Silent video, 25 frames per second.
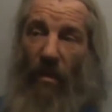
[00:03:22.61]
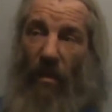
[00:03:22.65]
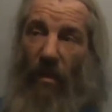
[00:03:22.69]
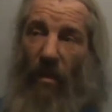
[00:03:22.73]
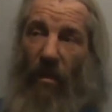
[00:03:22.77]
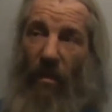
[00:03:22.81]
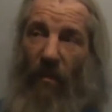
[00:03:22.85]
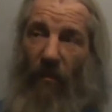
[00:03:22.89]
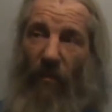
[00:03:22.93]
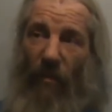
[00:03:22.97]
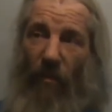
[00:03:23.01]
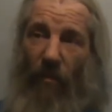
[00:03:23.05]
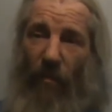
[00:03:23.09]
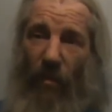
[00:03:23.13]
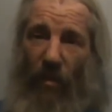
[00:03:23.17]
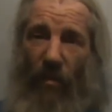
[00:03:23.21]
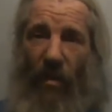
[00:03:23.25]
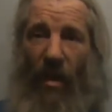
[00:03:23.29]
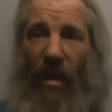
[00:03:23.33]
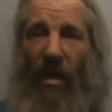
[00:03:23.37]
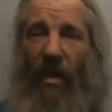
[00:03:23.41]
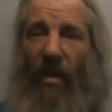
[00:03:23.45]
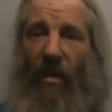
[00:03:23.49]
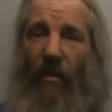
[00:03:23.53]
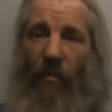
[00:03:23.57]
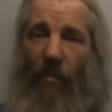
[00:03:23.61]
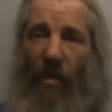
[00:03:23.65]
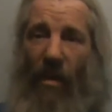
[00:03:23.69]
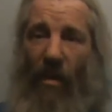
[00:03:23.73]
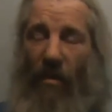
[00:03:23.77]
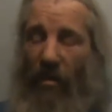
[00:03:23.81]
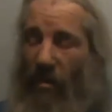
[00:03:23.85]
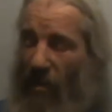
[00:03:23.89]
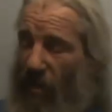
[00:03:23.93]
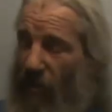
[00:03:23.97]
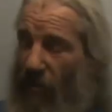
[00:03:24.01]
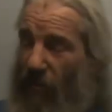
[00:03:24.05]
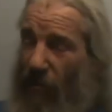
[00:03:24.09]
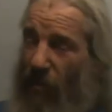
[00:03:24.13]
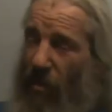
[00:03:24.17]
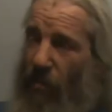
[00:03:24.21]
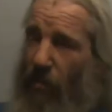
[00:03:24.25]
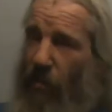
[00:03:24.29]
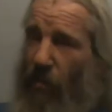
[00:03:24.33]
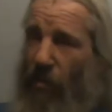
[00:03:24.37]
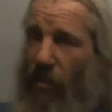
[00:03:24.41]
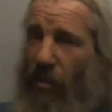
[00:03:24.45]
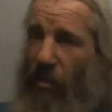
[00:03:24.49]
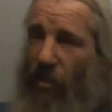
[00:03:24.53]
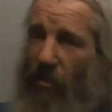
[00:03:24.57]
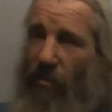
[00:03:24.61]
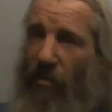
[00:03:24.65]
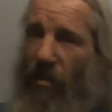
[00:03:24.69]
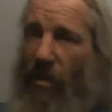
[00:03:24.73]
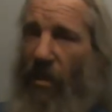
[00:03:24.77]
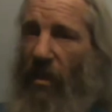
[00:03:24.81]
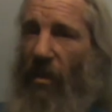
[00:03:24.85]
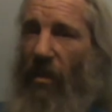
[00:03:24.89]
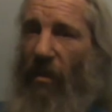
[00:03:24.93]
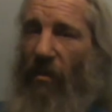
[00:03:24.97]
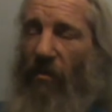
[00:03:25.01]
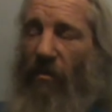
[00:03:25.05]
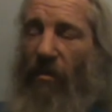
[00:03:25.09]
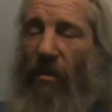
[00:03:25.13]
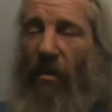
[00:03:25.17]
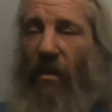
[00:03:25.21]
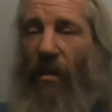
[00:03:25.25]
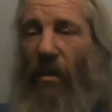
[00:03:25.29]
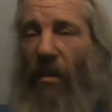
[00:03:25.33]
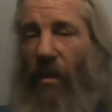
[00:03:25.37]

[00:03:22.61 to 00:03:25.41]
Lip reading: And if you put that in comparison, that's 3.2 kilos.